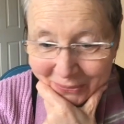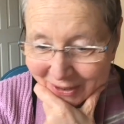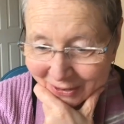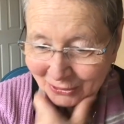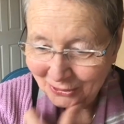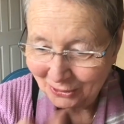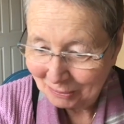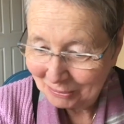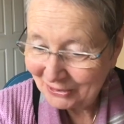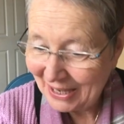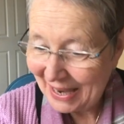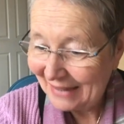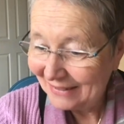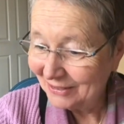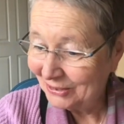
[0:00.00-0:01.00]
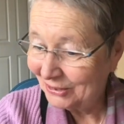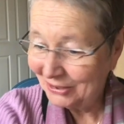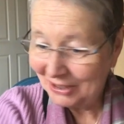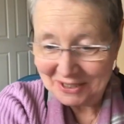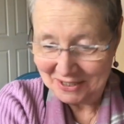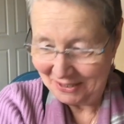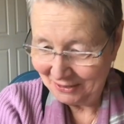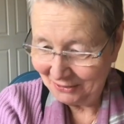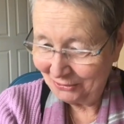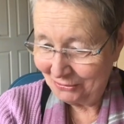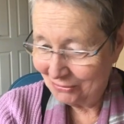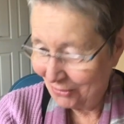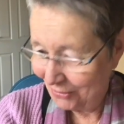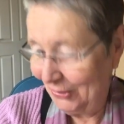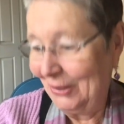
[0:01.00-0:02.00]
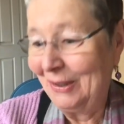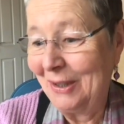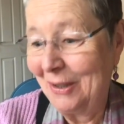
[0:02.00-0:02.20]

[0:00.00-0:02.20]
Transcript: workshops at Sydney's Royal